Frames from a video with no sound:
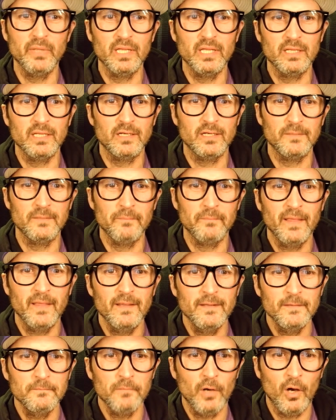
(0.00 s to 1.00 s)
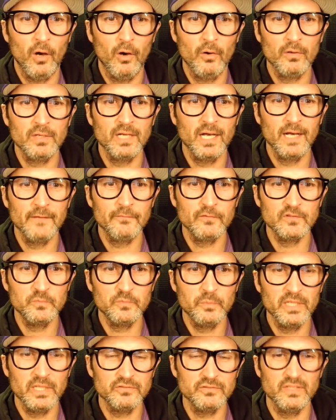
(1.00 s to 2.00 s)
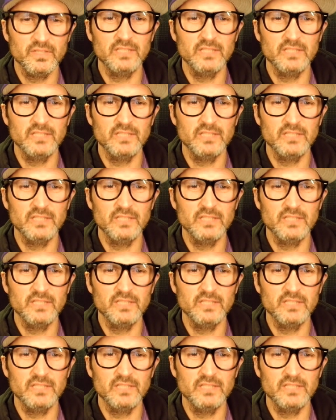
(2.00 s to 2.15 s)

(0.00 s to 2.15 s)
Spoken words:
being a all conference pitcher.